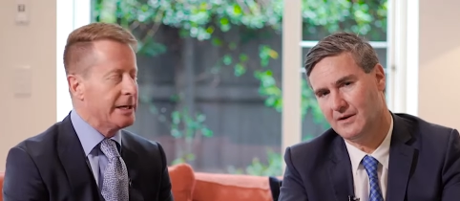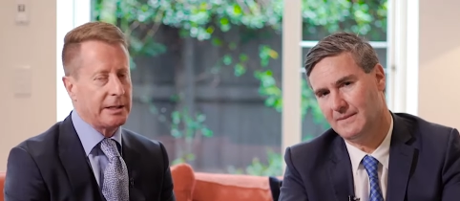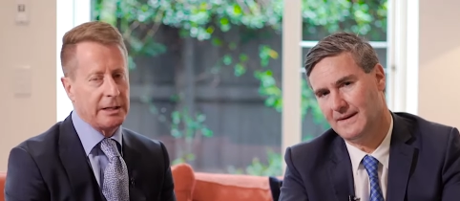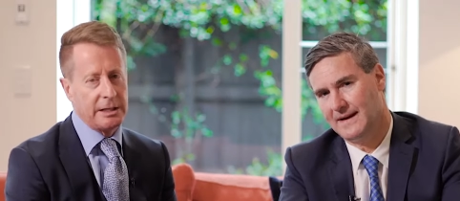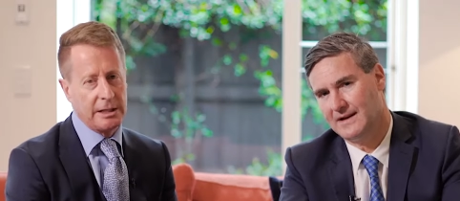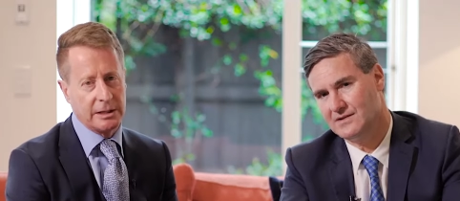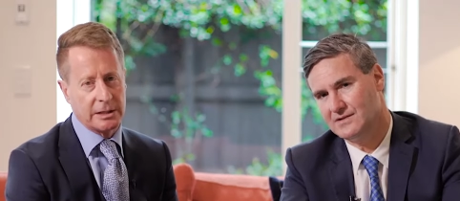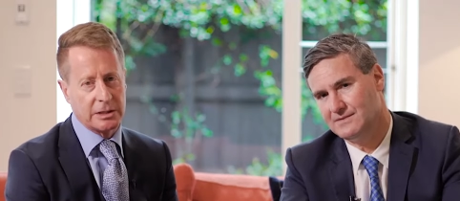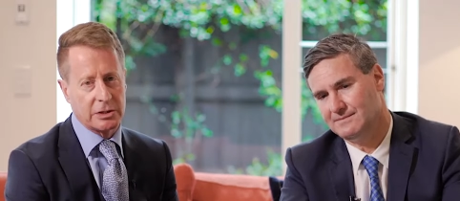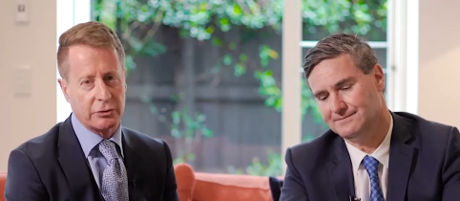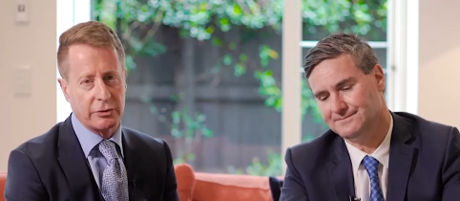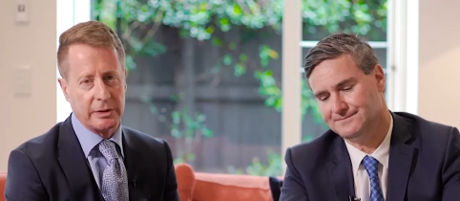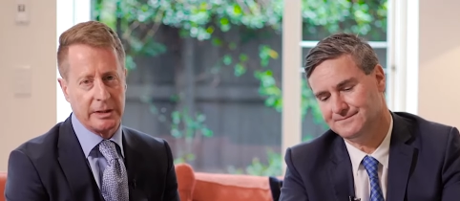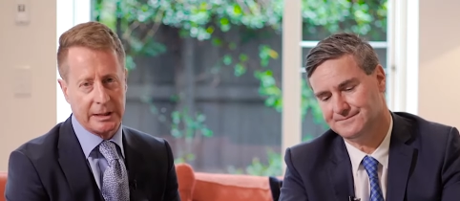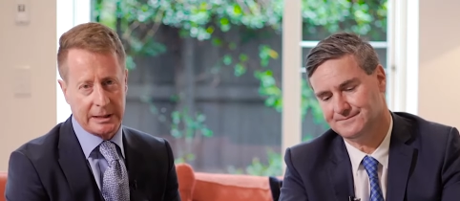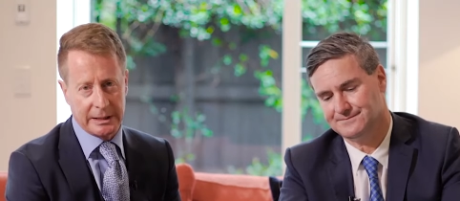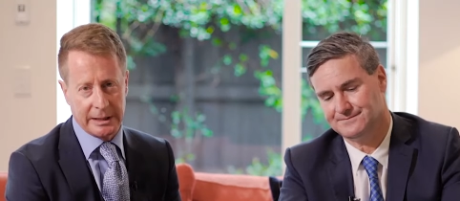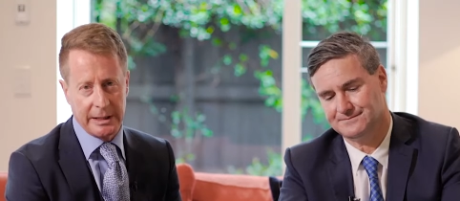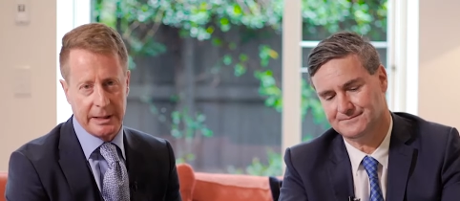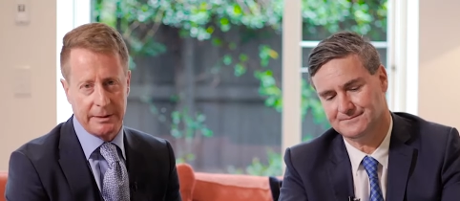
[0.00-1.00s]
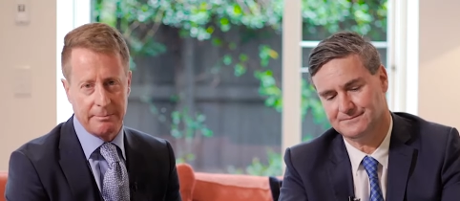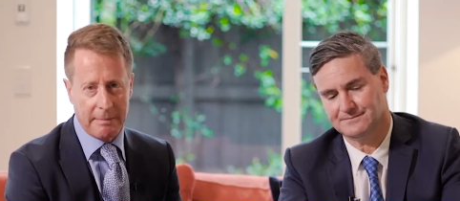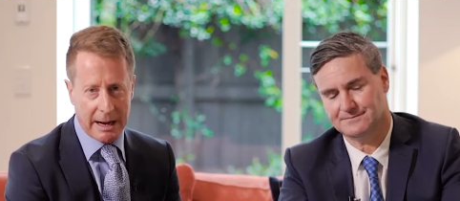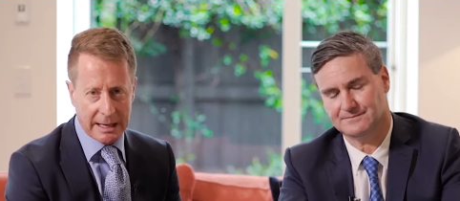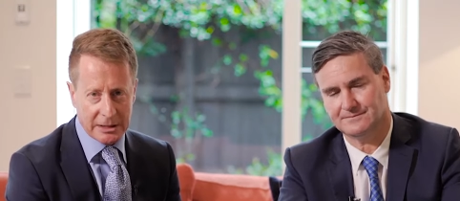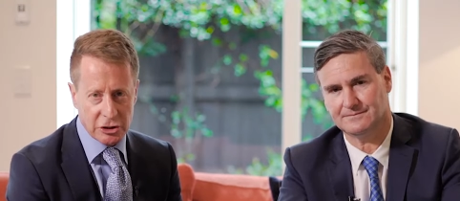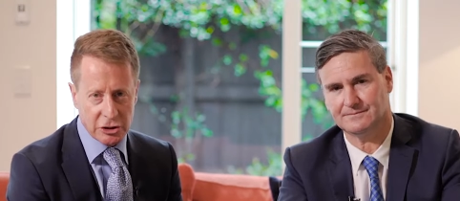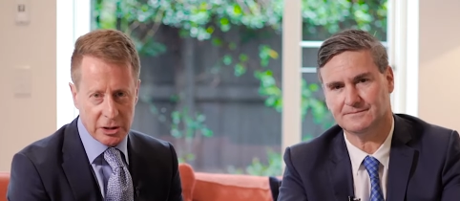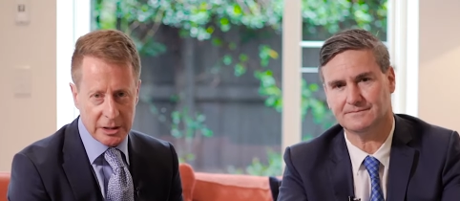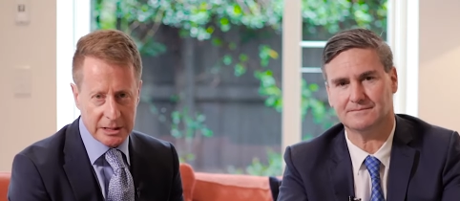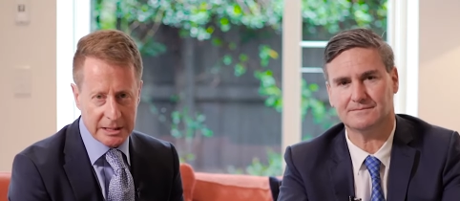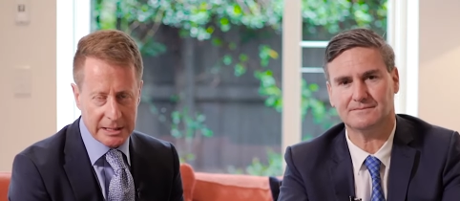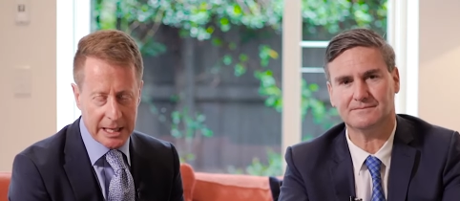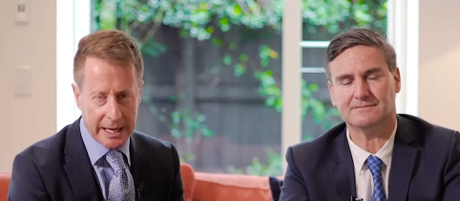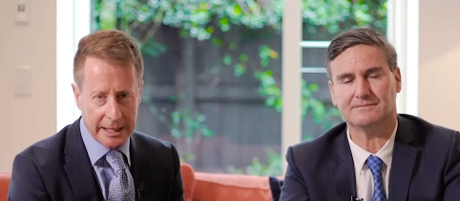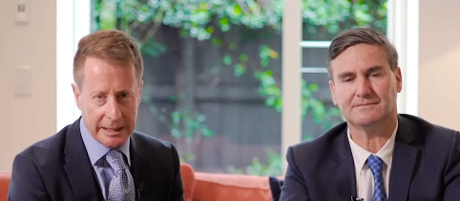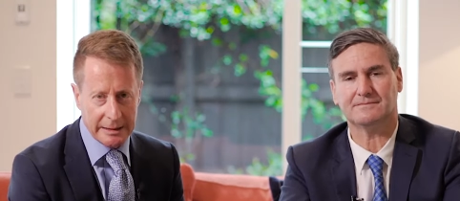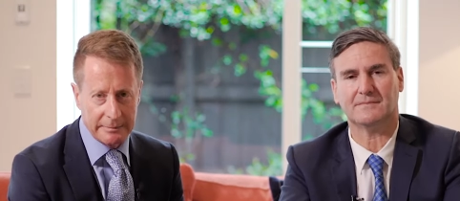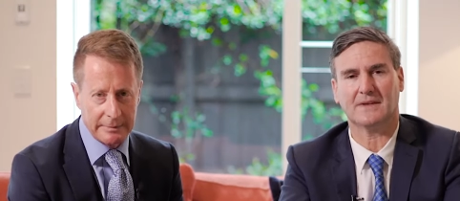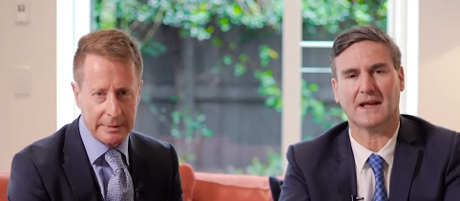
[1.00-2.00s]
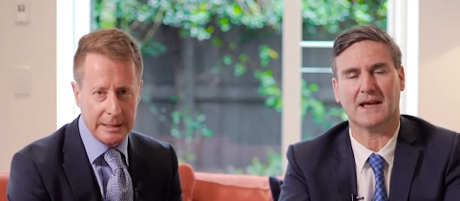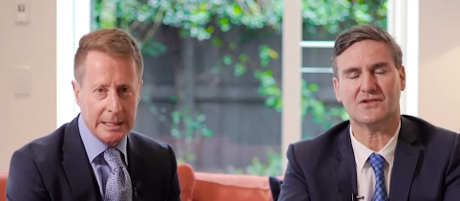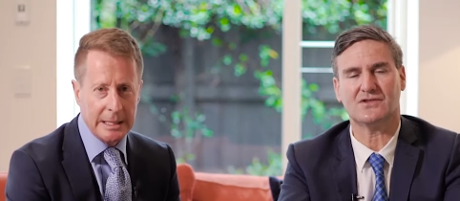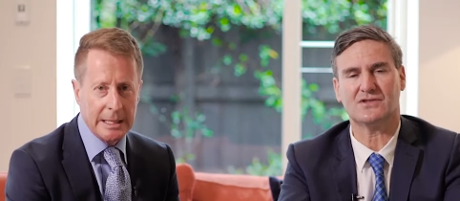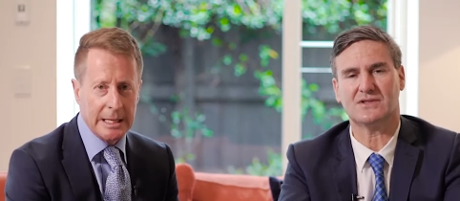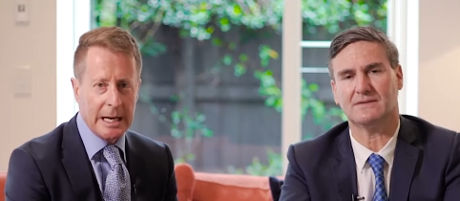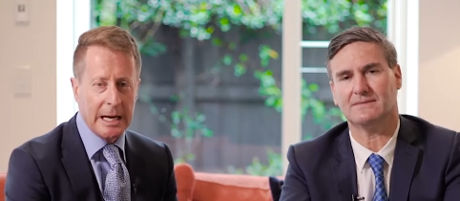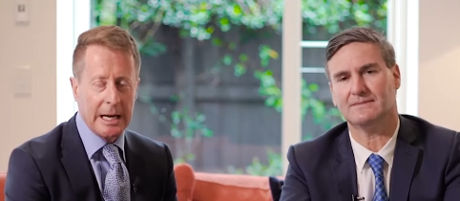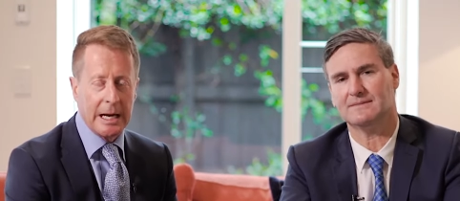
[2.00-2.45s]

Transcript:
Speaker 1: The industry cleared much the same. Yes.